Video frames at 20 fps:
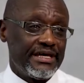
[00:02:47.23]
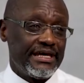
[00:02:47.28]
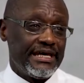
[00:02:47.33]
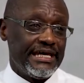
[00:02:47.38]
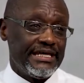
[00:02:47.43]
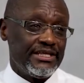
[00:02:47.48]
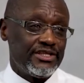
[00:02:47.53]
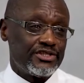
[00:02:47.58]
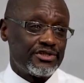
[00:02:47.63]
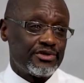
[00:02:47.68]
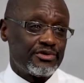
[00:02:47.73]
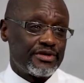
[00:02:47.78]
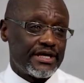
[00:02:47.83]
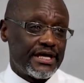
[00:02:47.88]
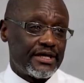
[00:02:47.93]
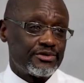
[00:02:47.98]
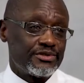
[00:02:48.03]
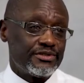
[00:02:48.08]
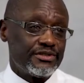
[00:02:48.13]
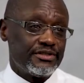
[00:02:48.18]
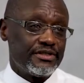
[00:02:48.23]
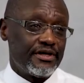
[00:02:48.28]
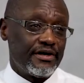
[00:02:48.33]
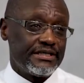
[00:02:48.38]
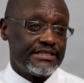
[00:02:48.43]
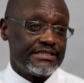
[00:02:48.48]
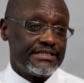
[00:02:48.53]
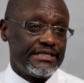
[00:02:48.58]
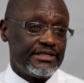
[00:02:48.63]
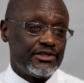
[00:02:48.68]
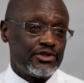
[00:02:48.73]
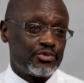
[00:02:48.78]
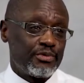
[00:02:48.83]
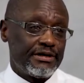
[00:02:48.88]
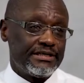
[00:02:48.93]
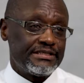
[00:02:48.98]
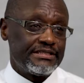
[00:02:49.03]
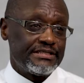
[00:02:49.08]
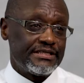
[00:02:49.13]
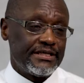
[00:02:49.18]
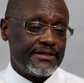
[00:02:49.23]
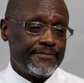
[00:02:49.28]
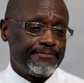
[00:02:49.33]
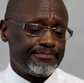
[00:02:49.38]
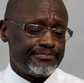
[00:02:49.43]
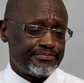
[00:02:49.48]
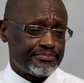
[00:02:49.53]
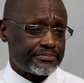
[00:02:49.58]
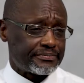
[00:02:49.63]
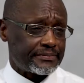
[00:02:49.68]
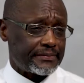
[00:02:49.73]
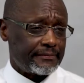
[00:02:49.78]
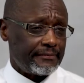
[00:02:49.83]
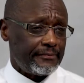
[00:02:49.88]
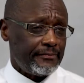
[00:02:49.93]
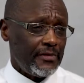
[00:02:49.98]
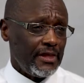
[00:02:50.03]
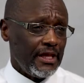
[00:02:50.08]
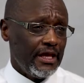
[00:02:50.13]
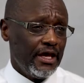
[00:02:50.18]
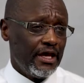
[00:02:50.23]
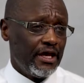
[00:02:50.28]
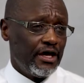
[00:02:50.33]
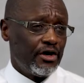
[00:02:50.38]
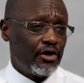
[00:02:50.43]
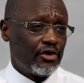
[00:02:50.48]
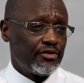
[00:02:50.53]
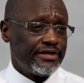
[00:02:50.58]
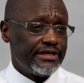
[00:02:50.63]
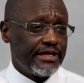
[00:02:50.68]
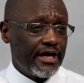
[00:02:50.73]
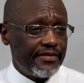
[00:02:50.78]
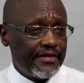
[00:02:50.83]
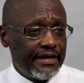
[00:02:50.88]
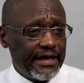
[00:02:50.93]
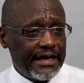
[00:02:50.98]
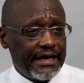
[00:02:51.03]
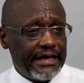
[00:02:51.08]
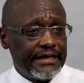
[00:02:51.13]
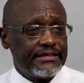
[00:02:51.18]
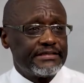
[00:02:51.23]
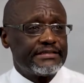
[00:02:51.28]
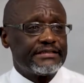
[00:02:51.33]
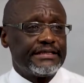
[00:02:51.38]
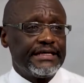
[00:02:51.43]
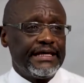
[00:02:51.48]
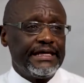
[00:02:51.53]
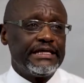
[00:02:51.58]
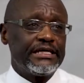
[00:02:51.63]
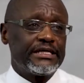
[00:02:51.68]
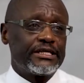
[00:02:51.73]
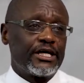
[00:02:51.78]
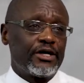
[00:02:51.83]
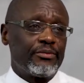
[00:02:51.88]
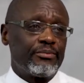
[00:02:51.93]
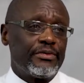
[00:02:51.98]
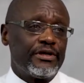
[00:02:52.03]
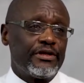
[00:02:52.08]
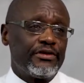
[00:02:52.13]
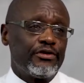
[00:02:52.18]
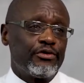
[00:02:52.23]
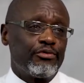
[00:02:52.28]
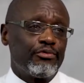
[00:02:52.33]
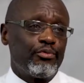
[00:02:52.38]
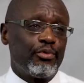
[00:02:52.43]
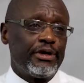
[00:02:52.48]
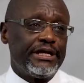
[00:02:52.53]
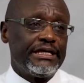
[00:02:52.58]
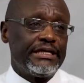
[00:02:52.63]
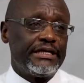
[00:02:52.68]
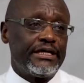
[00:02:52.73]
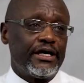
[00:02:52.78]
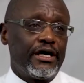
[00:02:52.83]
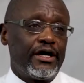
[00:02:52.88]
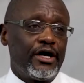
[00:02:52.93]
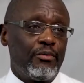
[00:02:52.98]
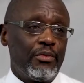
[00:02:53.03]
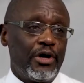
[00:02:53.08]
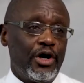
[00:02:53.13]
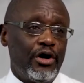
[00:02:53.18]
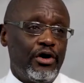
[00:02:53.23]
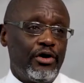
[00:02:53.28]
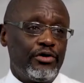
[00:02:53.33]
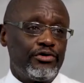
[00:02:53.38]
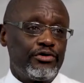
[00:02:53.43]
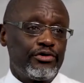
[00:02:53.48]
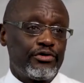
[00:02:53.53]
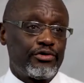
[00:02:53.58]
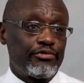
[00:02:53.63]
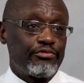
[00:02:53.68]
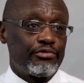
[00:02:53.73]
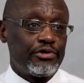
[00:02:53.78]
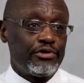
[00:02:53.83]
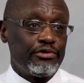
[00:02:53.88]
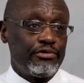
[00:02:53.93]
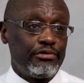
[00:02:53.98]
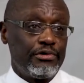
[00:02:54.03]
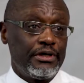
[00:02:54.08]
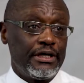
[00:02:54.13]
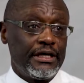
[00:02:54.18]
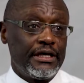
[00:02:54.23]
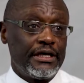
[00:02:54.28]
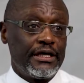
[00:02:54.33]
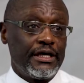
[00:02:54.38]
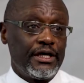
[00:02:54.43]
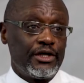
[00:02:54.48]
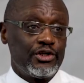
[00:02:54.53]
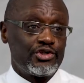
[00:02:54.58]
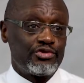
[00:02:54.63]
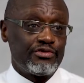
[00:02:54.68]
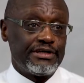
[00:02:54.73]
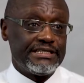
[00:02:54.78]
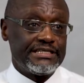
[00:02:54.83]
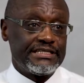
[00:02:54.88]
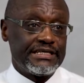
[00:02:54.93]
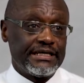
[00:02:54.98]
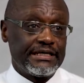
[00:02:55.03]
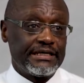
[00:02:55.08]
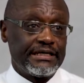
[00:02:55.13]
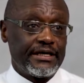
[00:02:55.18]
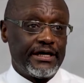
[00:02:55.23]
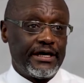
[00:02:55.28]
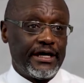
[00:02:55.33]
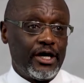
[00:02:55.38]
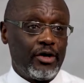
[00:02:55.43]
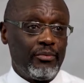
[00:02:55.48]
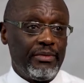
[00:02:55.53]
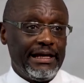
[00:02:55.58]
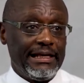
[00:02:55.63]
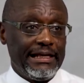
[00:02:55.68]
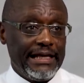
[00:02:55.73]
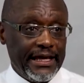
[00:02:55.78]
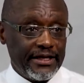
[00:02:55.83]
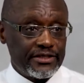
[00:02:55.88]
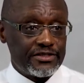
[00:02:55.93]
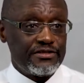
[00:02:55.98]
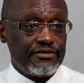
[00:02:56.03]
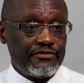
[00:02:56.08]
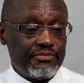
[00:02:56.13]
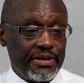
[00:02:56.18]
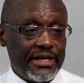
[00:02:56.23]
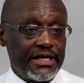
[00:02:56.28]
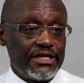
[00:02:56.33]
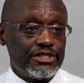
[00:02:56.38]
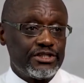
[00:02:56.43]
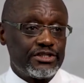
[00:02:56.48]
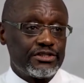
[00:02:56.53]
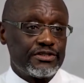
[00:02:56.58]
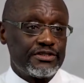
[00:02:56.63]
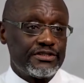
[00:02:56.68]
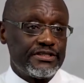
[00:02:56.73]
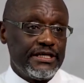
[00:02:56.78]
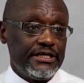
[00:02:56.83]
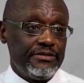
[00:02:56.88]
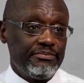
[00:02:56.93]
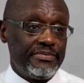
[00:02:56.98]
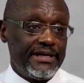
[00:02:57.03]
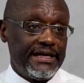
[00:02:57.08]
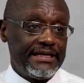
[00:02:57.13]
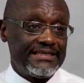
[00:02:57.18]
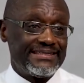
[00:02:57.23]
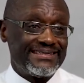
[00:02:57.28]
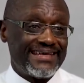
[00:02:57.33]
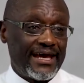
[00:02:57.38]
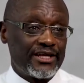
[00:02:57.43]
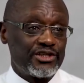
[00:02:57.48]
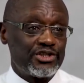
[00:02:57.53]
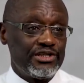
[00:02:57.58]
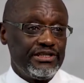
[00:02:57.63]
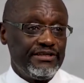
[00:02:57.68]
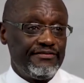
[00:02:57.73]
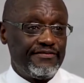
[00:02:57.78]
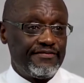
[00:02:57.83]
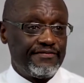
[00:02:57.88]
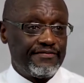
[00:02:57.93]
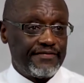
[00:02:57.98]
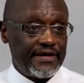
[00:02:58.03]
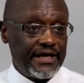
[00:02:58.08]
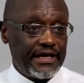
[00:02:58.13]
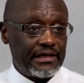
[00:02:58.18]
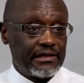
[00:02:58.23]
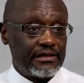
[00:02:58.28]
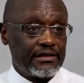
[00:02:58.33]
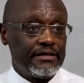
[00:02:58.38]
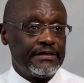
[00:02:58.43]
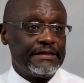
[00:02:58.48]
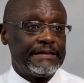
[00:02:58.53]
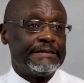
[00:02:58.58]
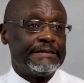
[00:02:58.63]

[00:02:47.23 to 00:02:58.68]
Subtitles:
In 2019-20. On the other hand, income that we earned through treating elective patients in beds actually fell.